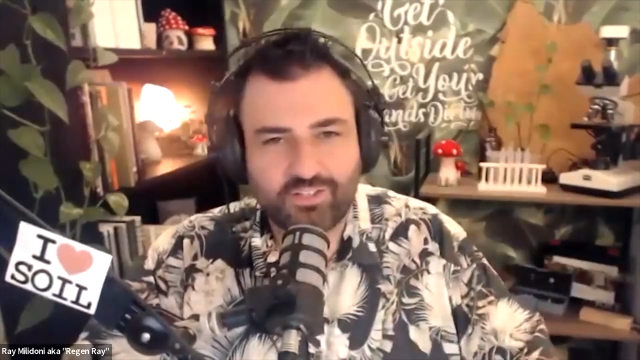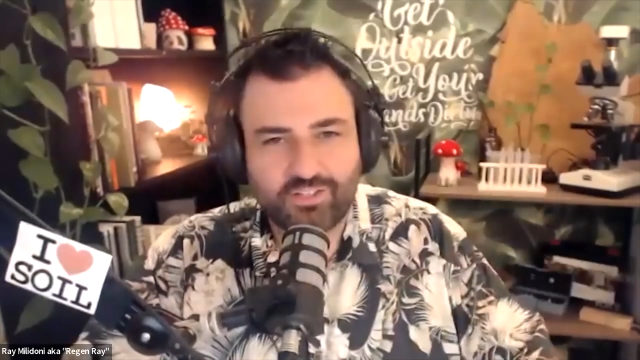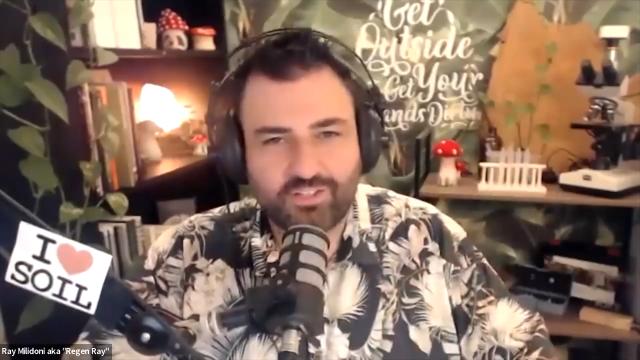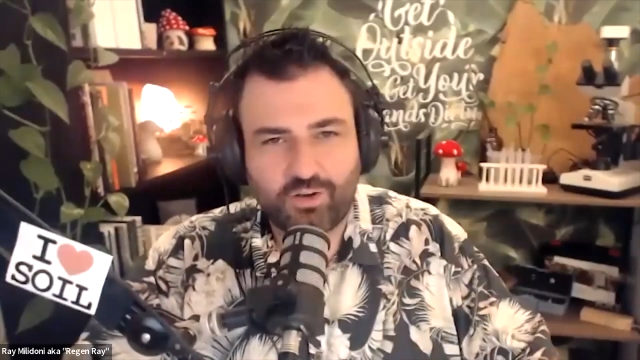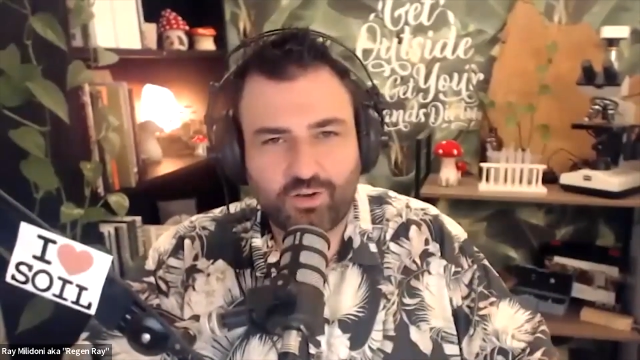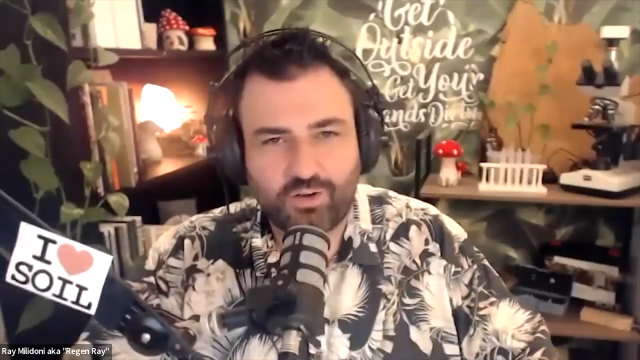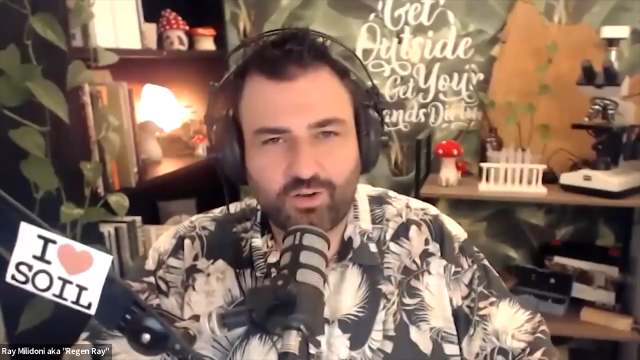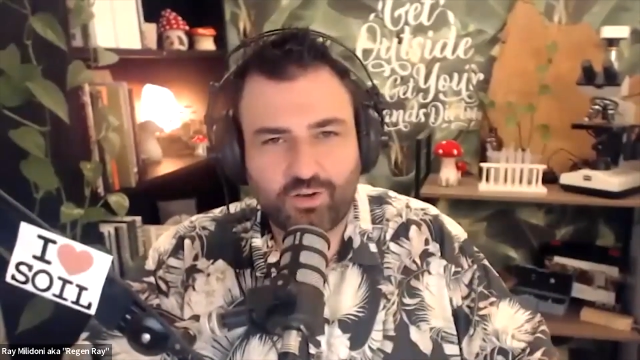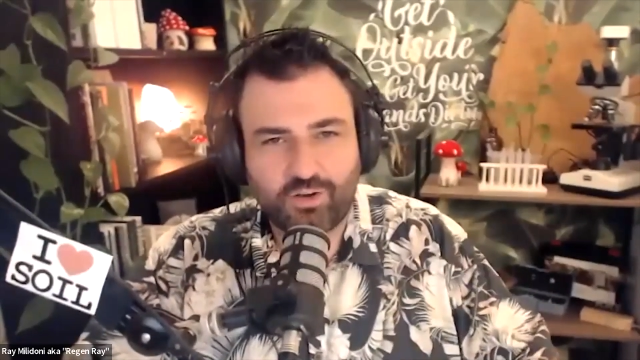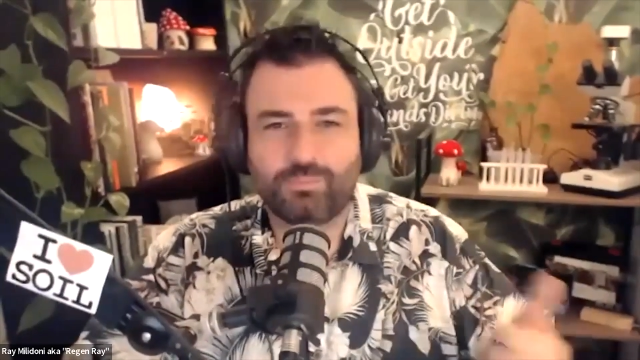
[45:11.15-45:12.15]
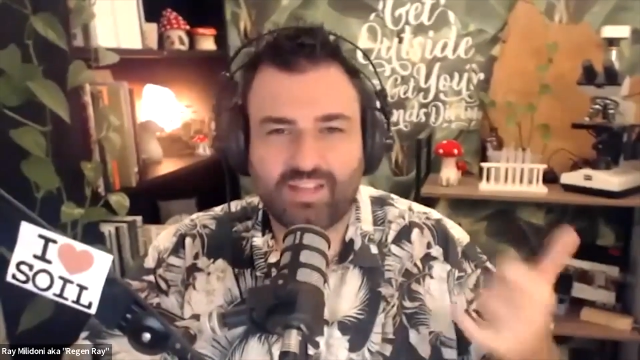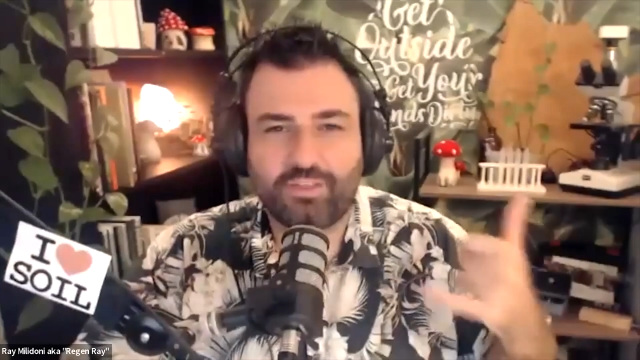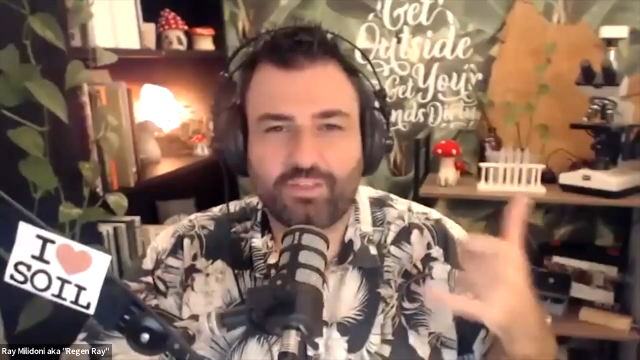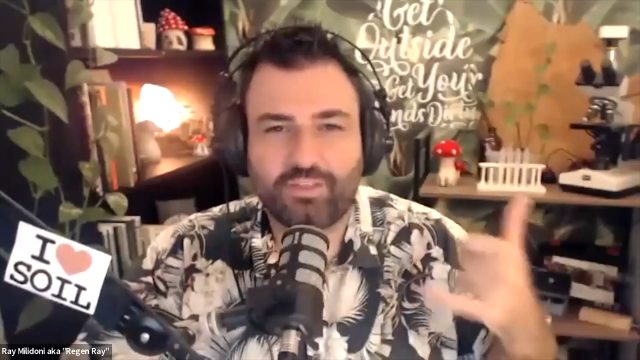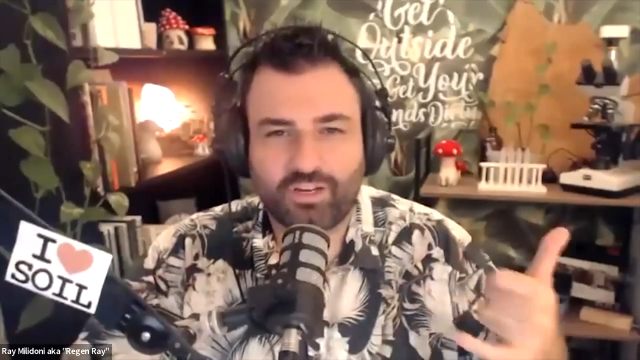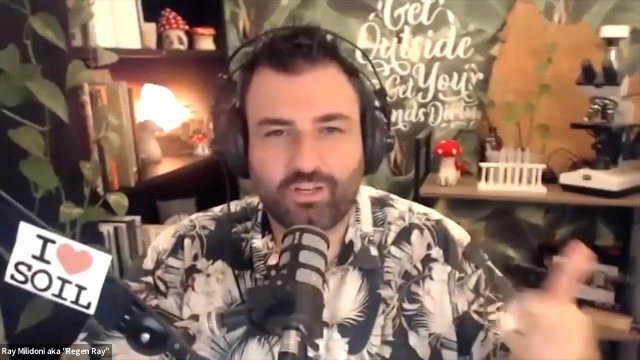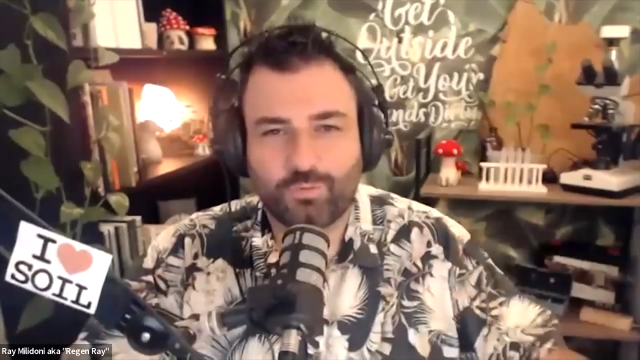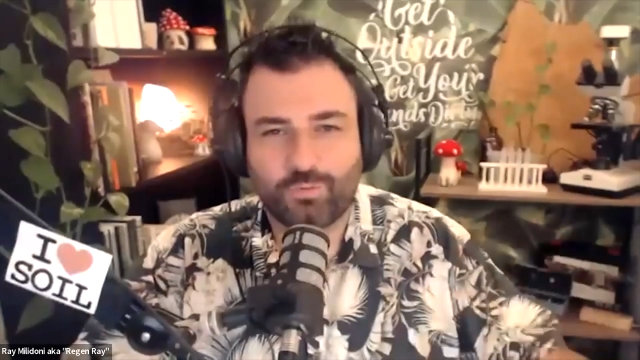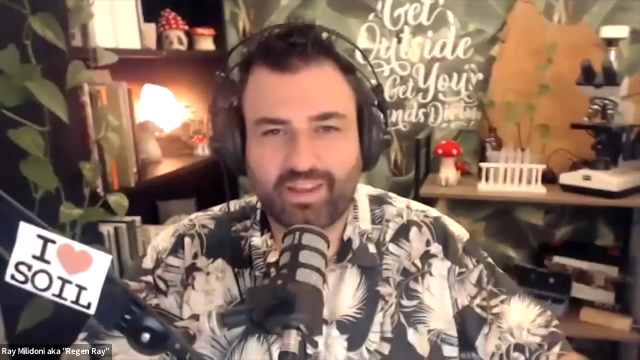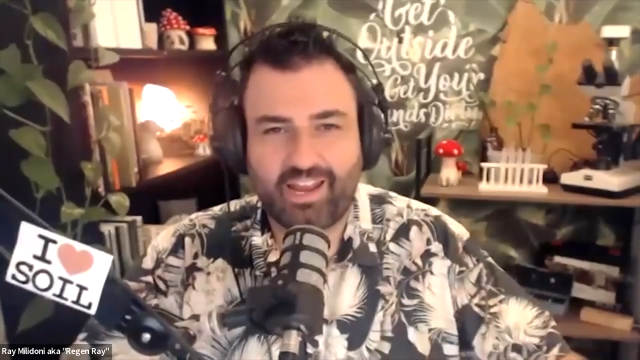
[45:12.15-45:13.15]
I'm interested, because nothing's
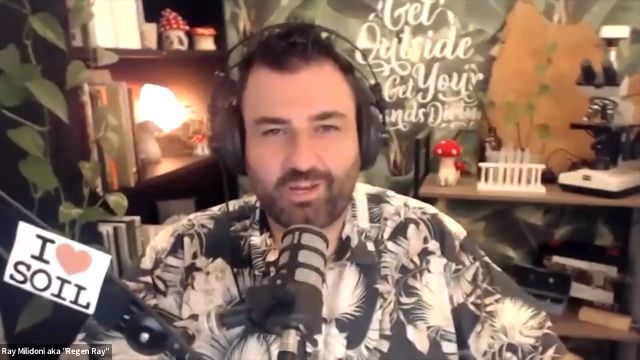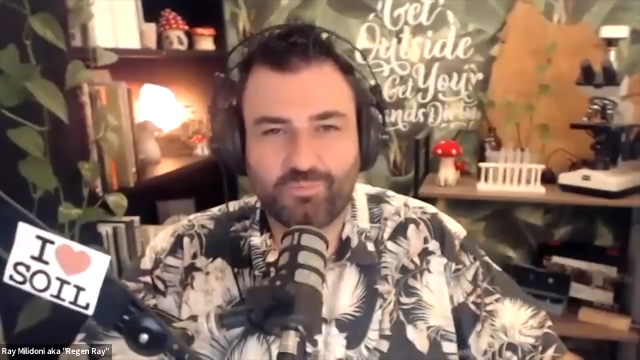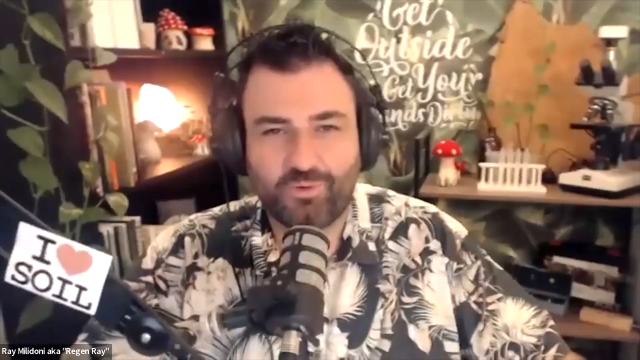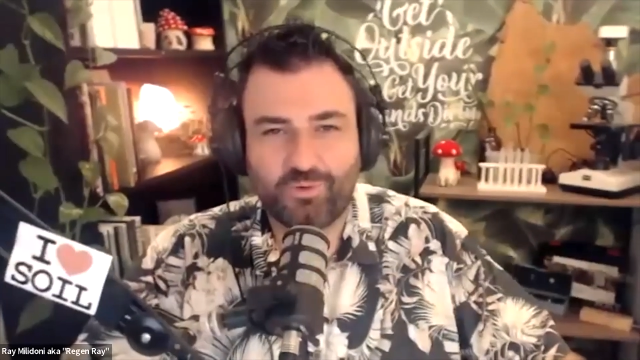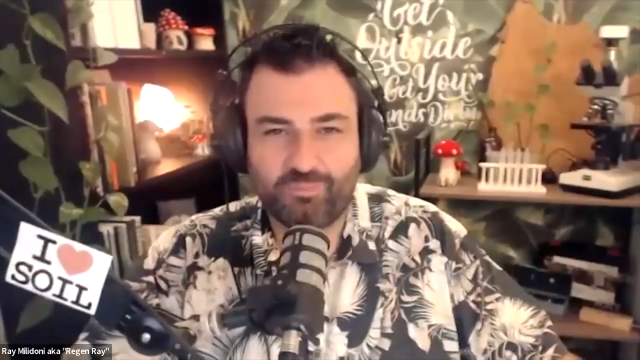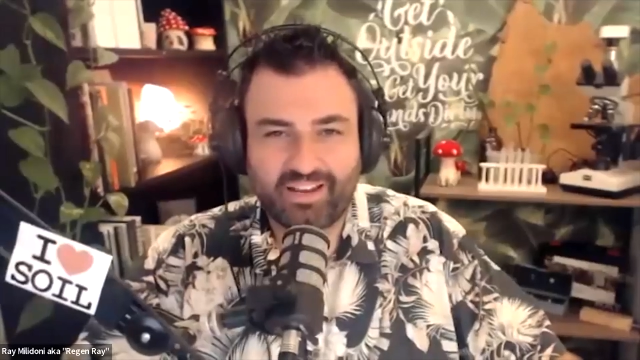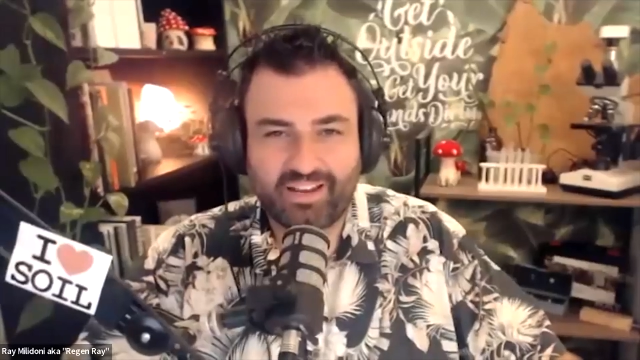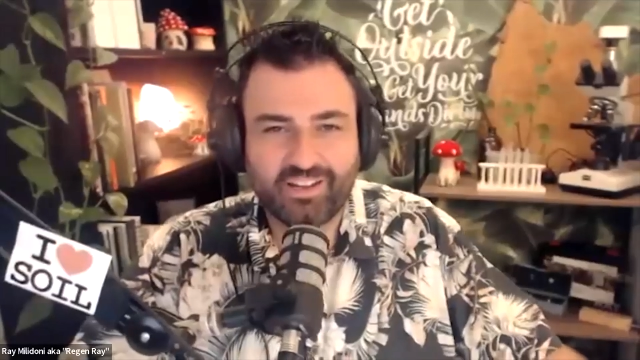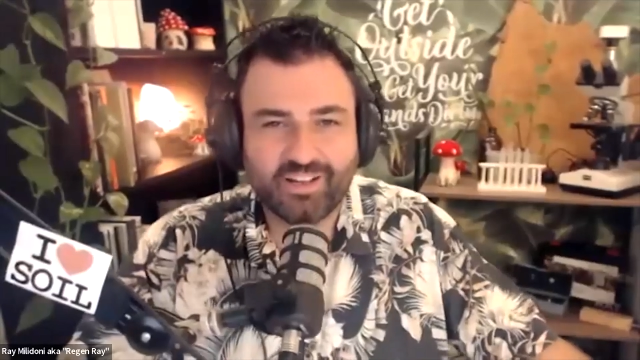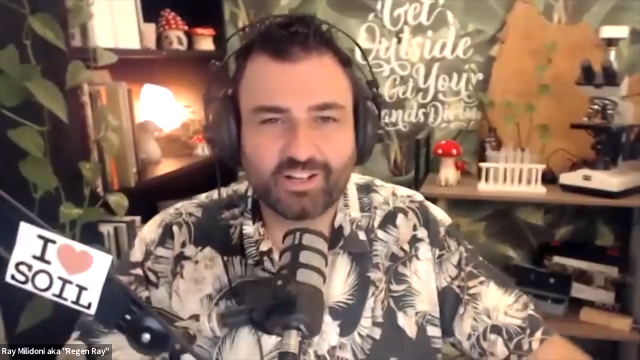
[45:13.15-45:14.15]
working for me anymore, and my